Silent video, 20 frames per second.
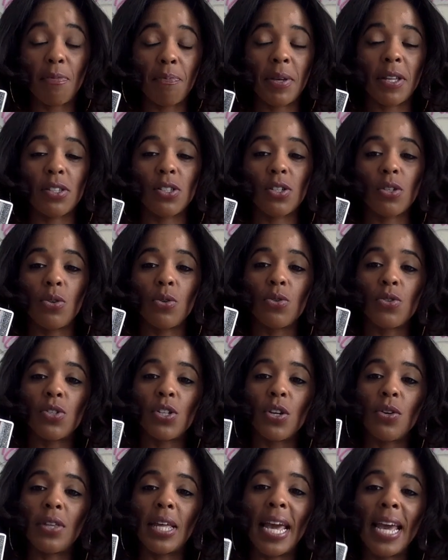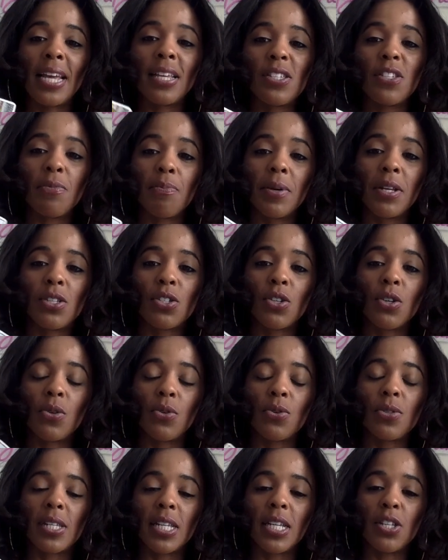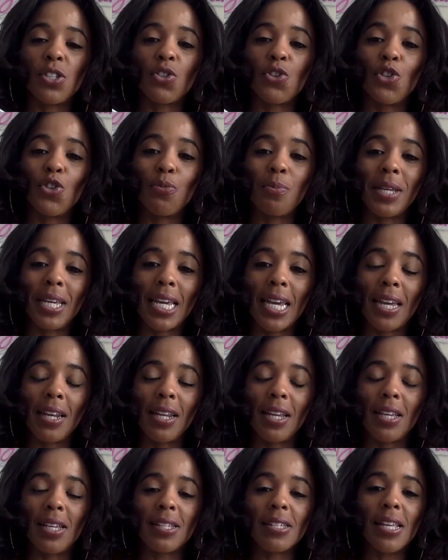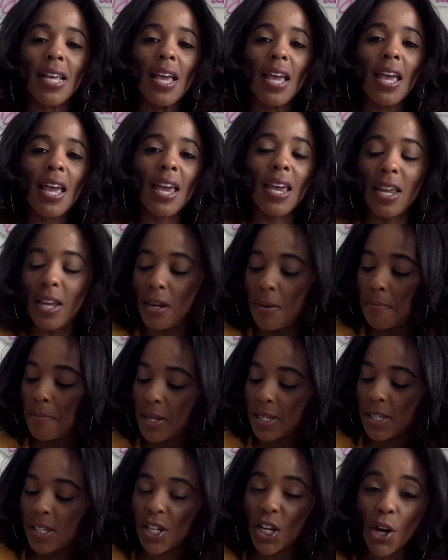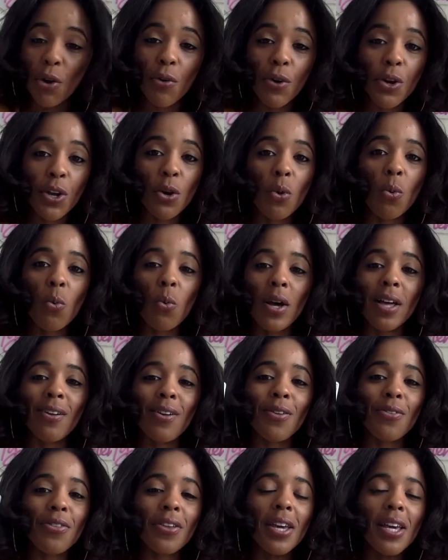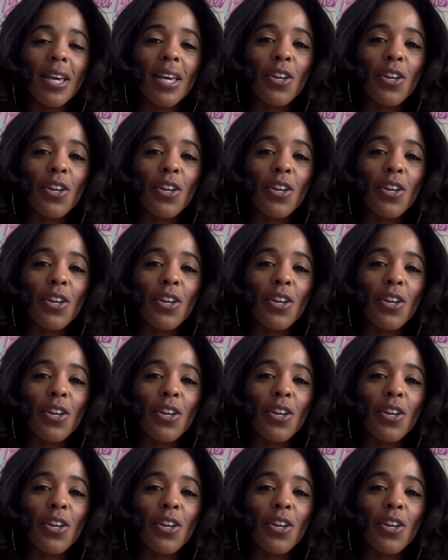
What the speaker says: of Pentacles. So the Ace of Pentacles is new beginnings in material wealth,